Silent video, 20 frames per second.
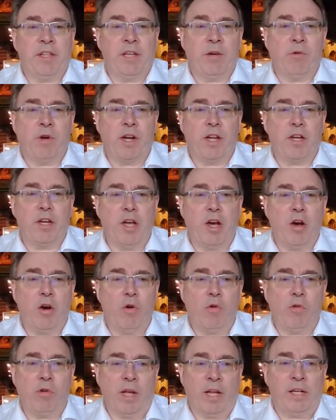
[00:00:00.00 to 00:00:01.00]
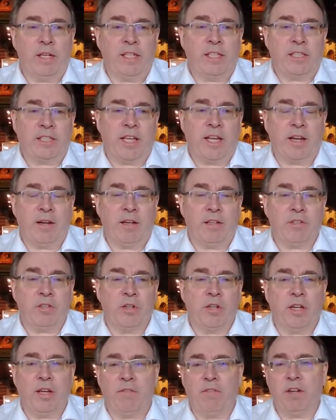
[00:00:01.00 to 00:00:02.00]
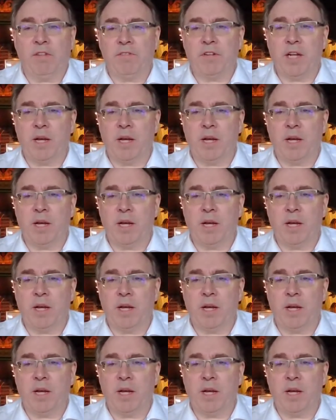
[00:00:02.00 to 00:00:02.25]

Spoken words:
they want to know, at least get a good level